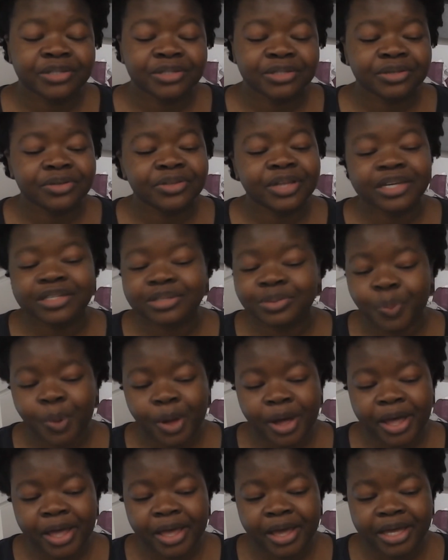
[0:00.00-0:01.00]
So that's
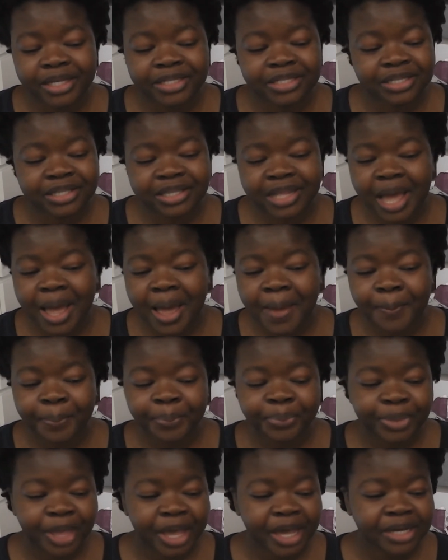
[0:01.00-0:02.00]
why I did that.
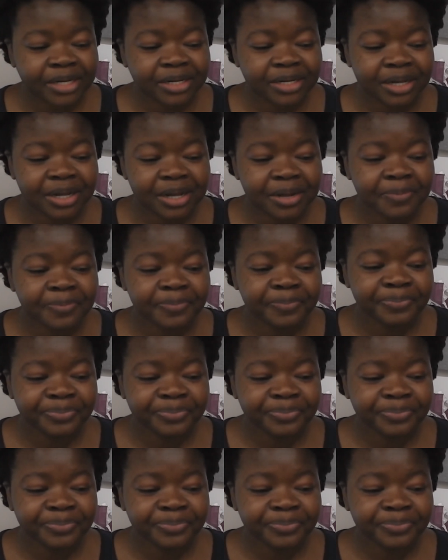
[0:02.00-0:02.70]
And